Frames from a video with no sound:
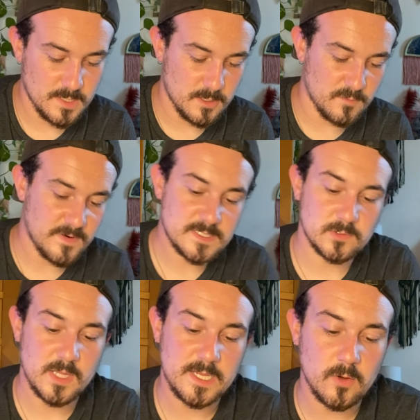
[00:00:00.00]
Alright, so
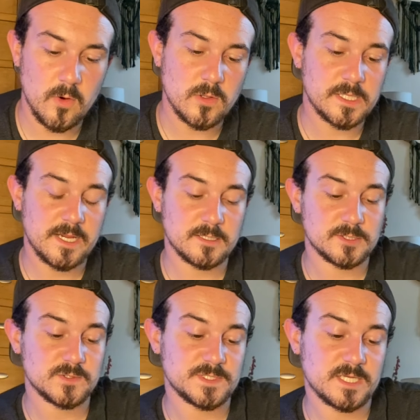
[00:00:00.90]
like all the
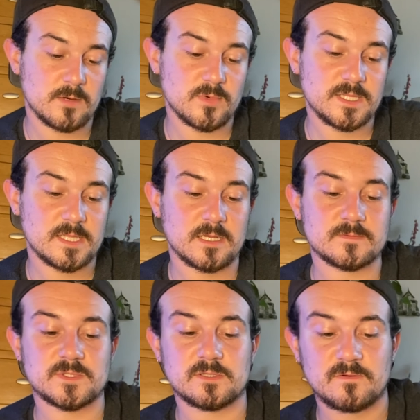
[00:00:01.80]
characters come with, it comes
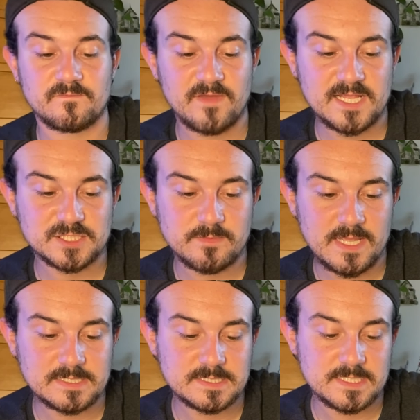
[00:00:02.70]
with a little fashion
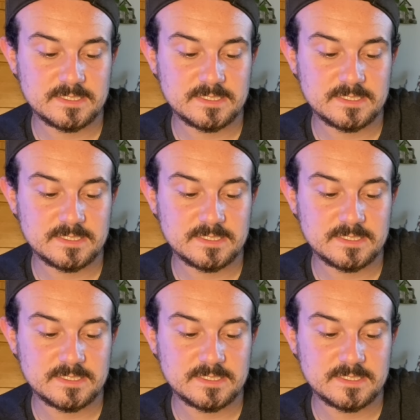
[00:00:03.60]
magazine.